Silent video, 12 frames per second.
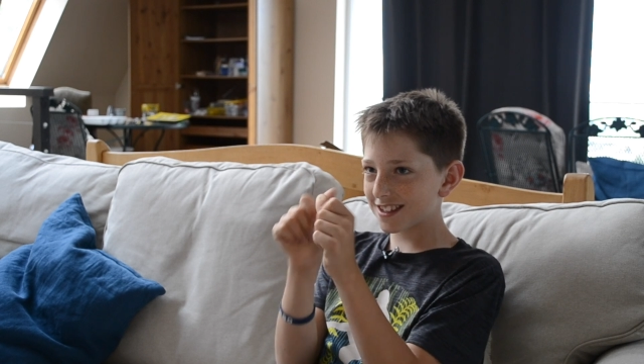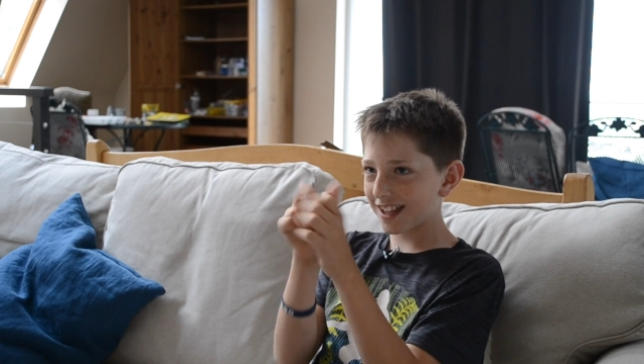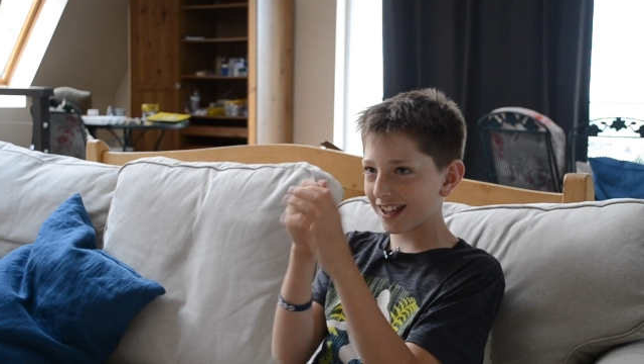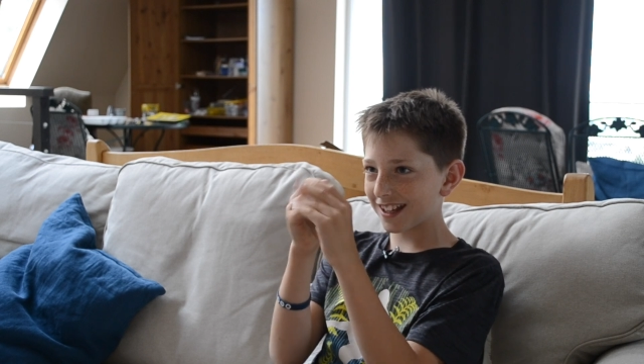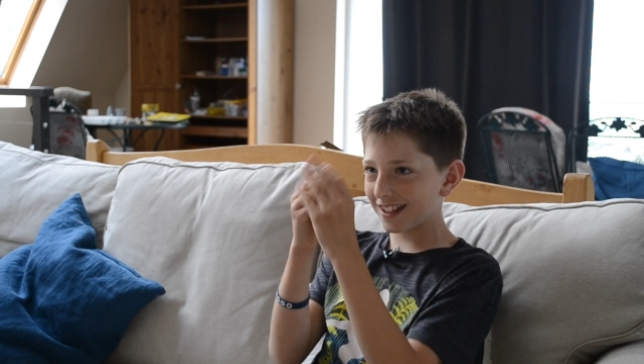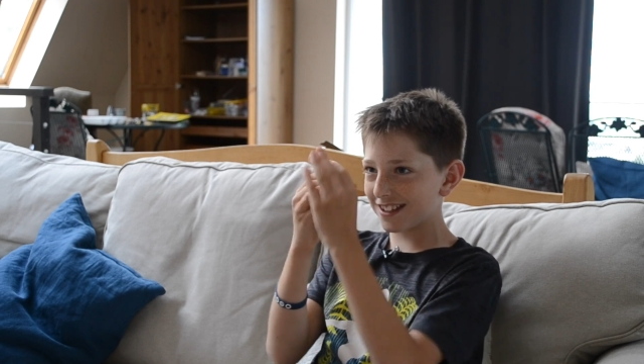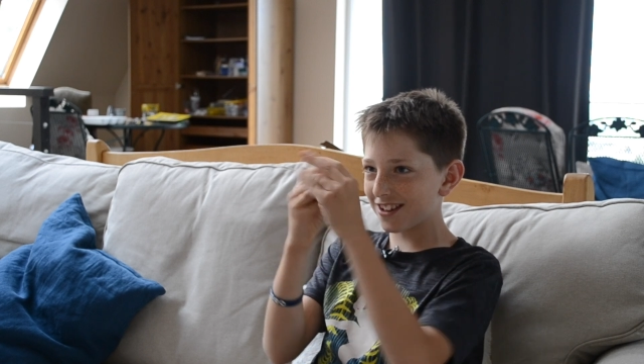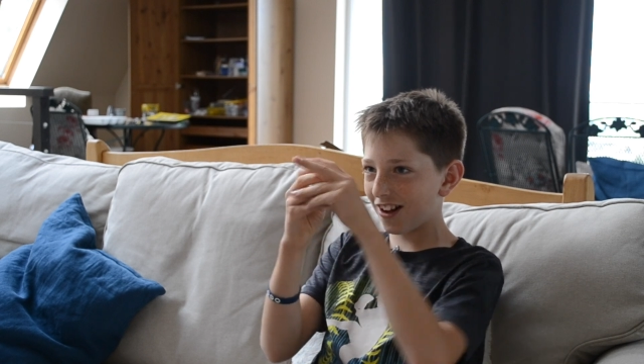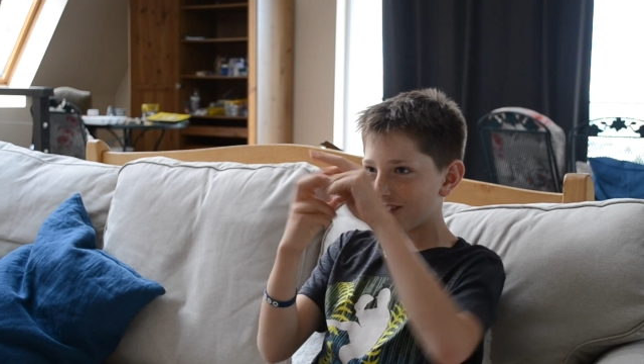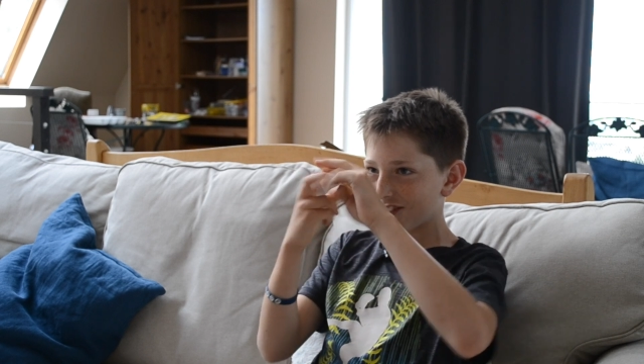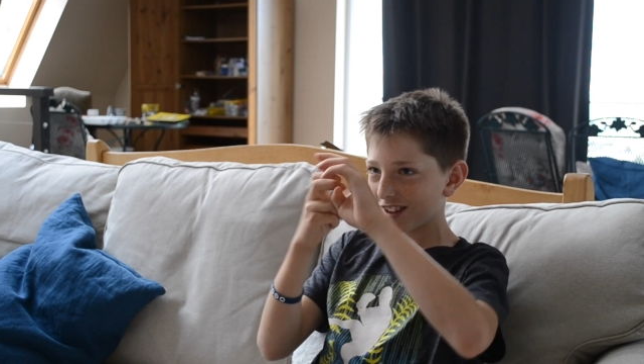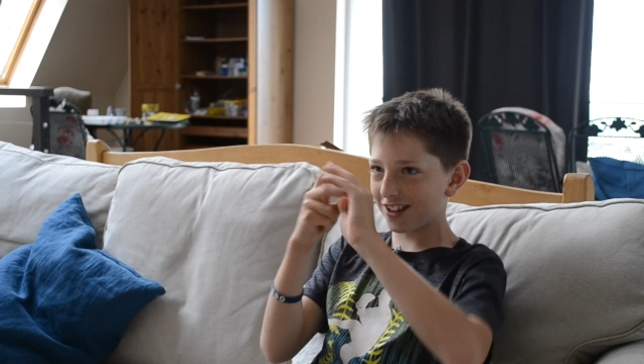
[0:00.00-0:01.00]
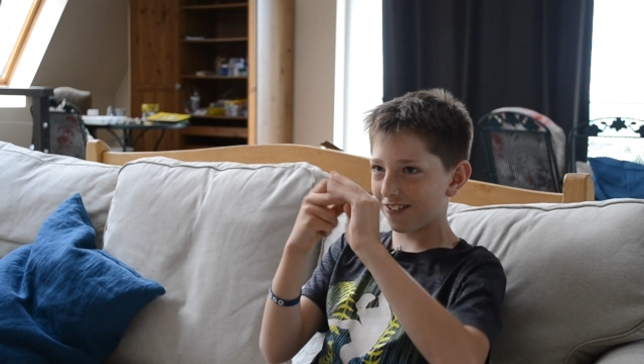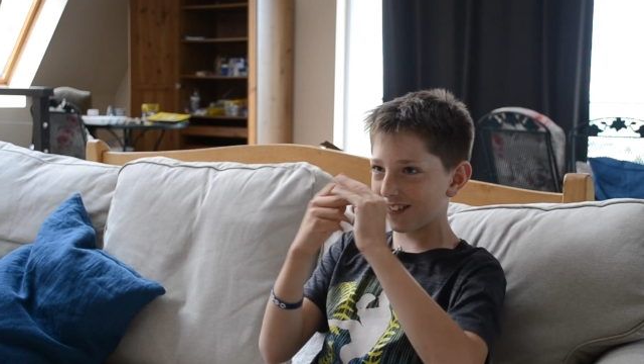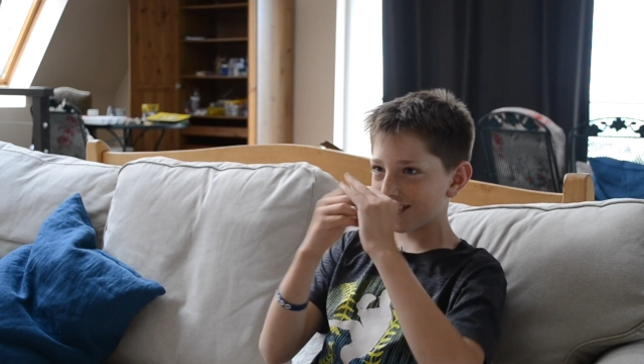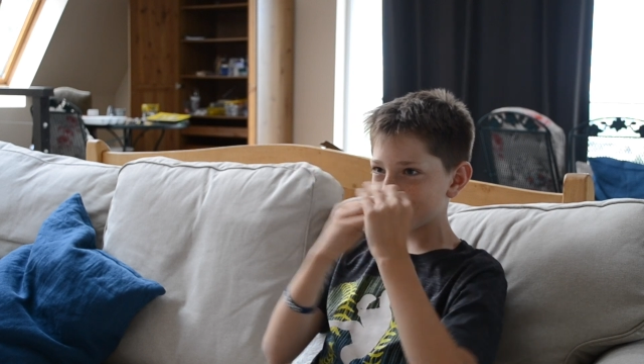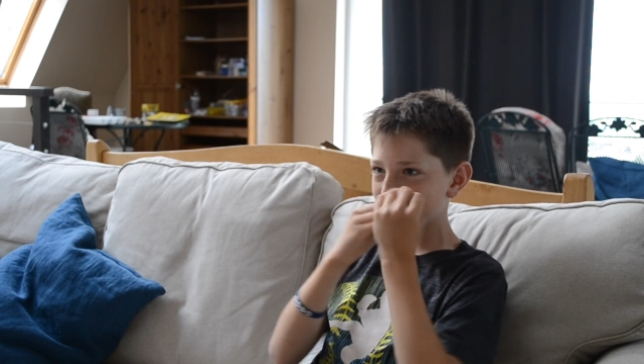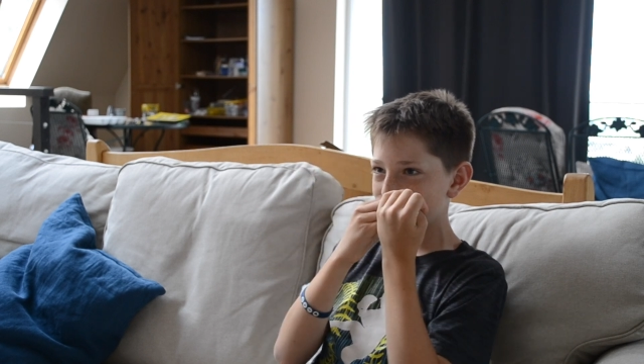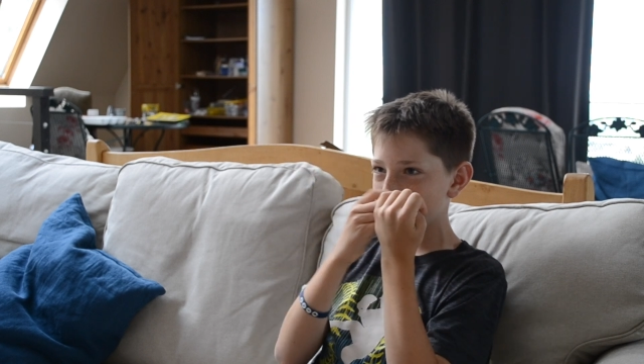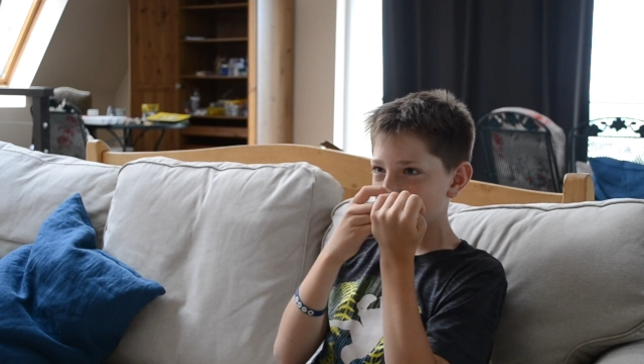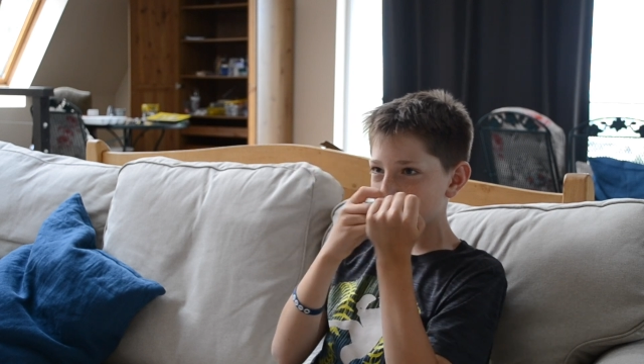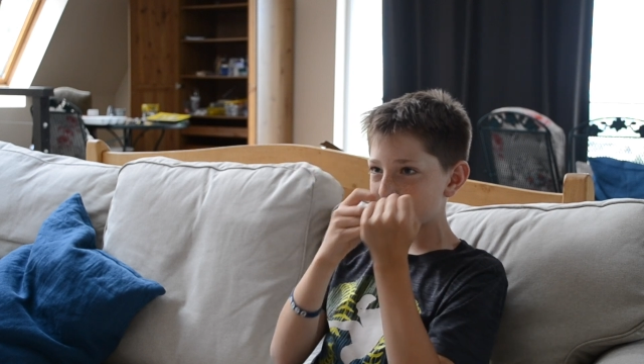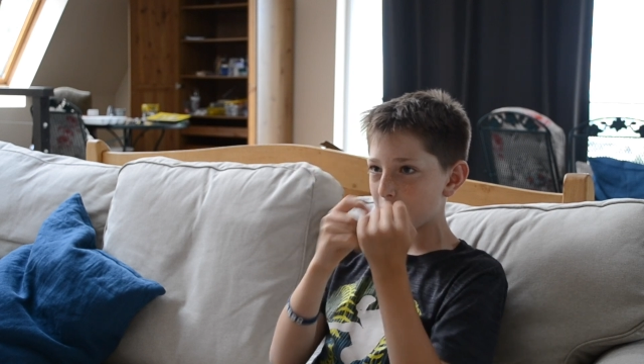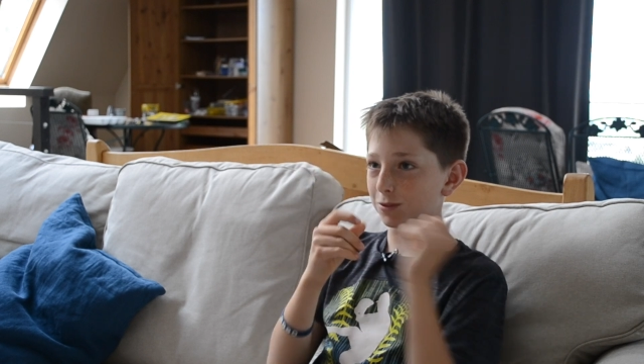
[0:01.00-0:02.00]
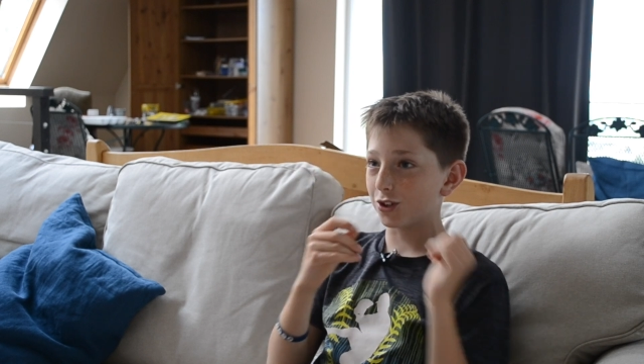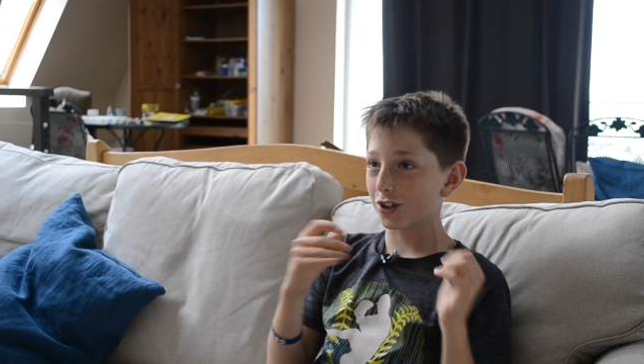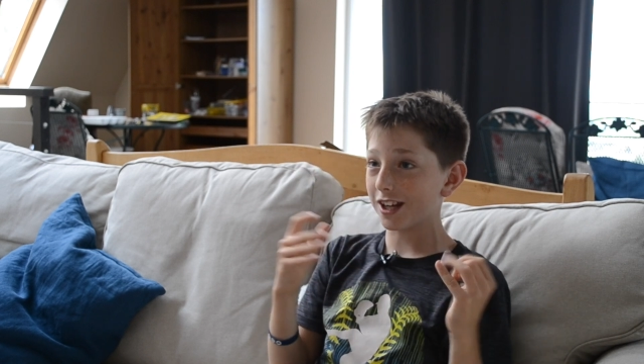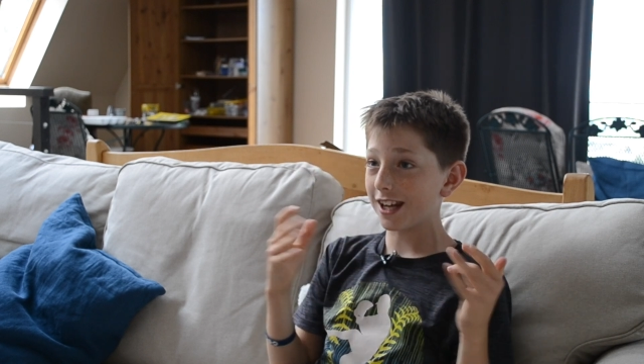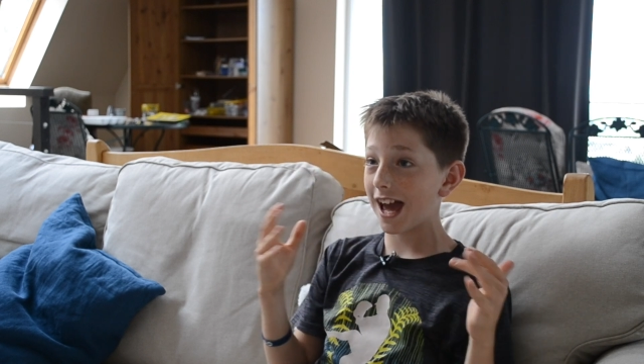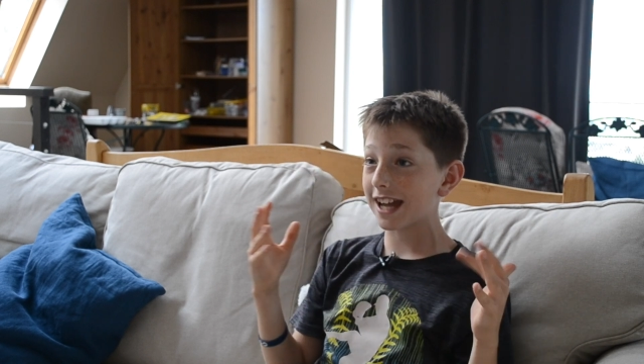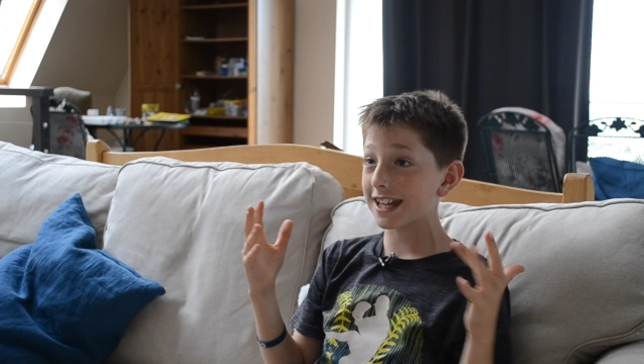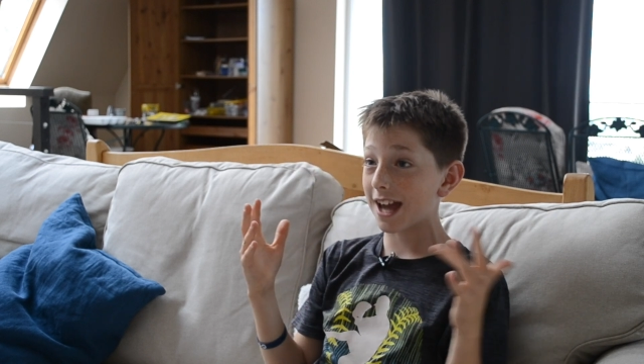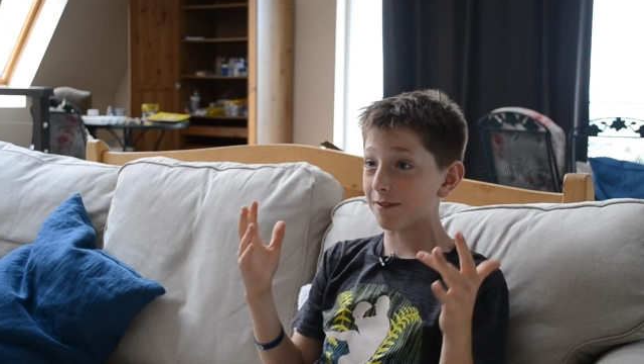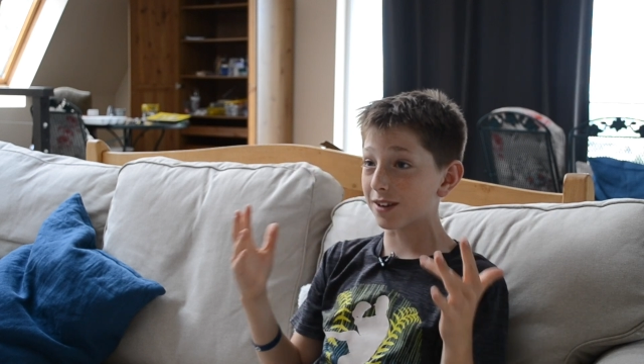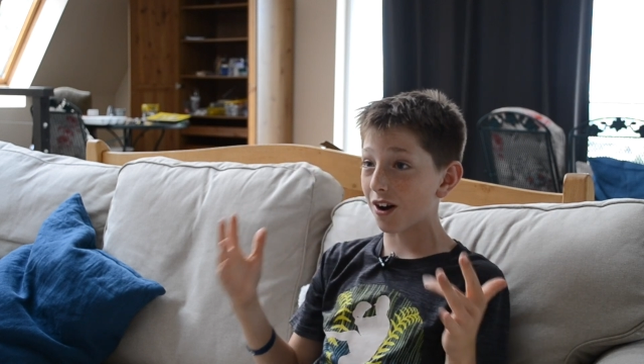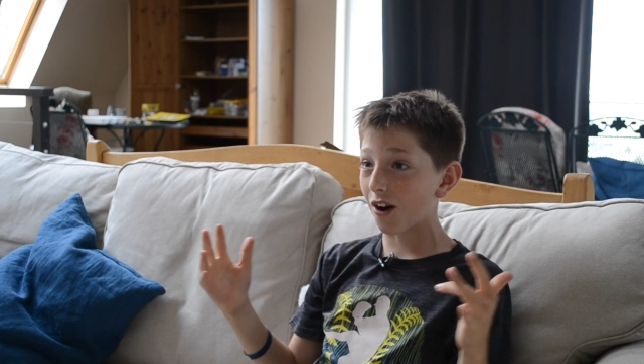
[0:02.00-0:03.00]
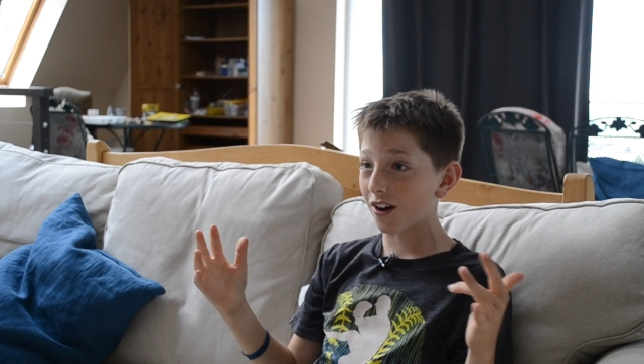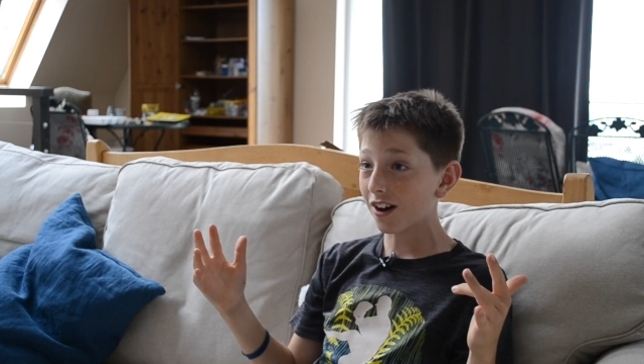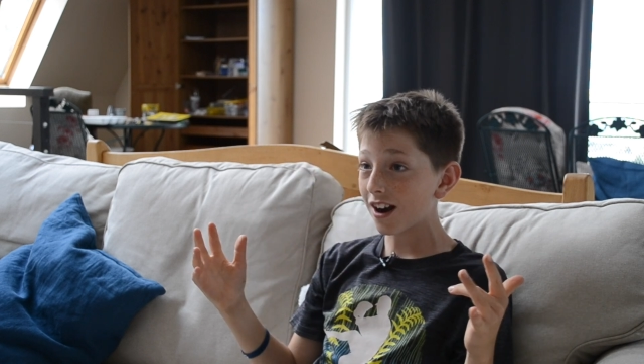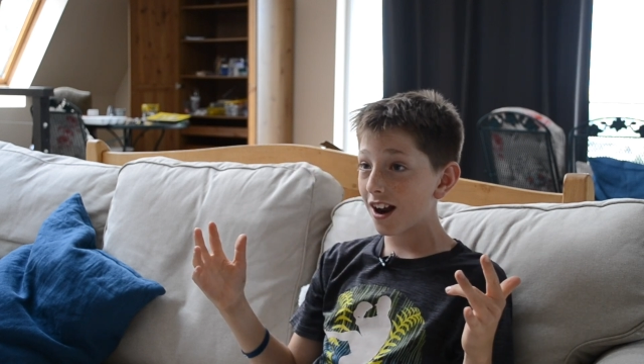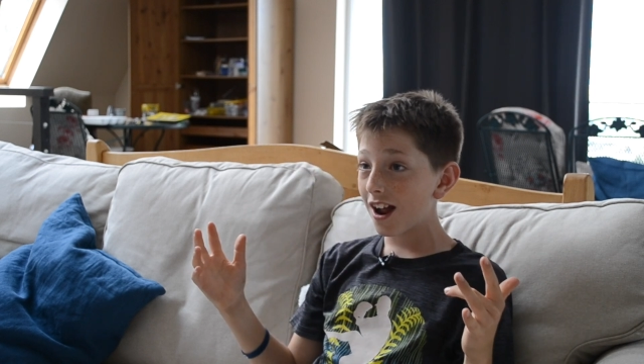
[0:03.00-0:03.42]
like not really knowing what to do because I'm looking at Kevin Hart.